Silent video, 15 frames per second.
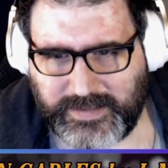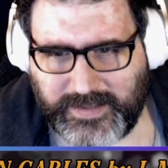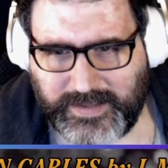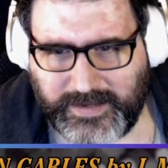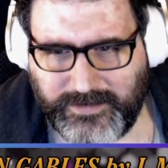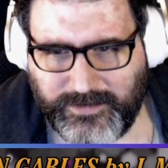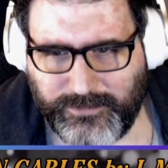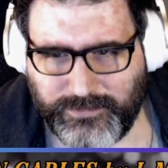
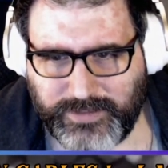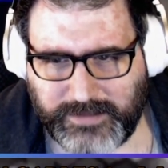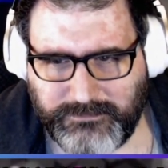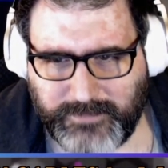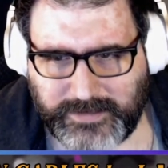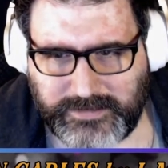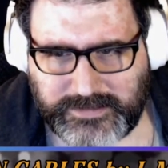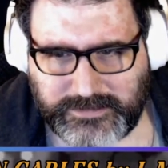I know they
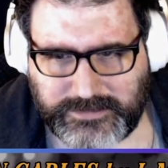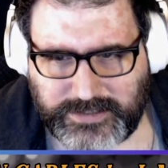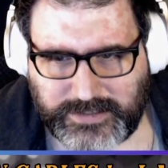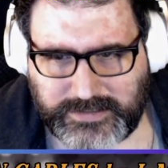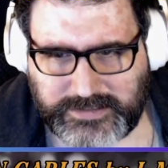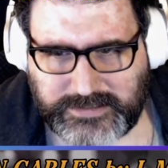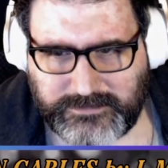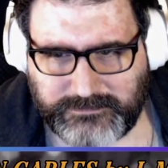meant to
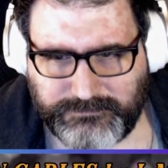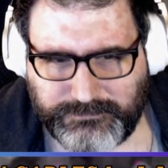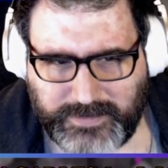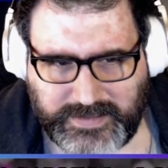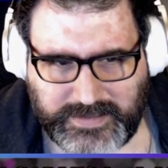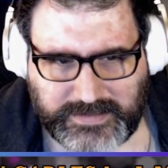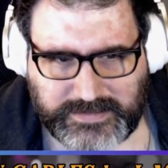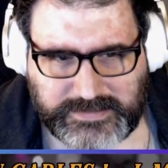just
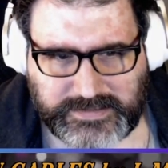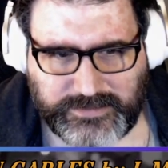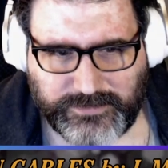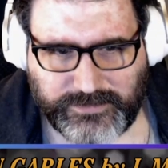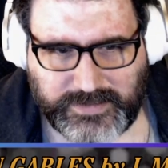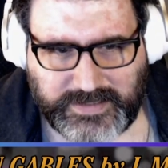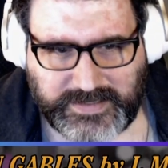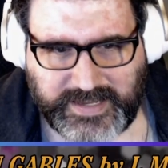be as
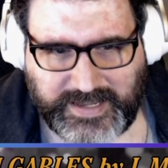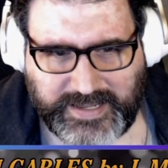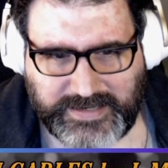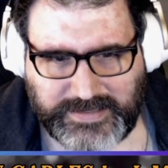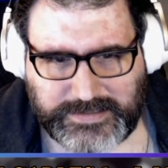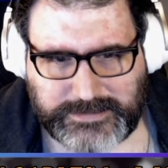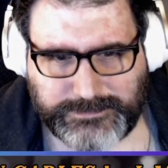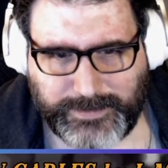good and
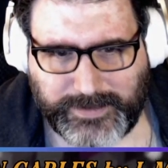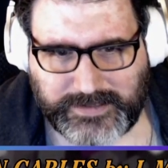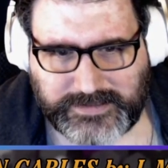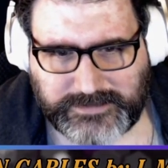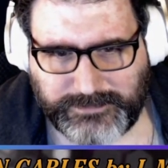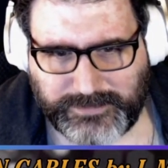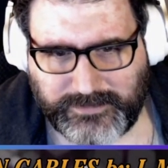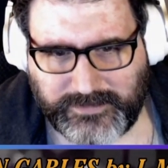kind as
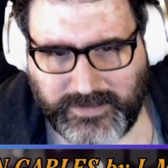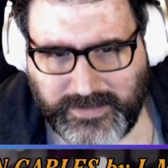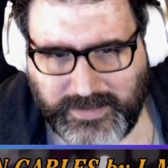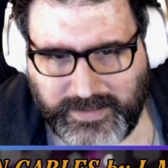possible.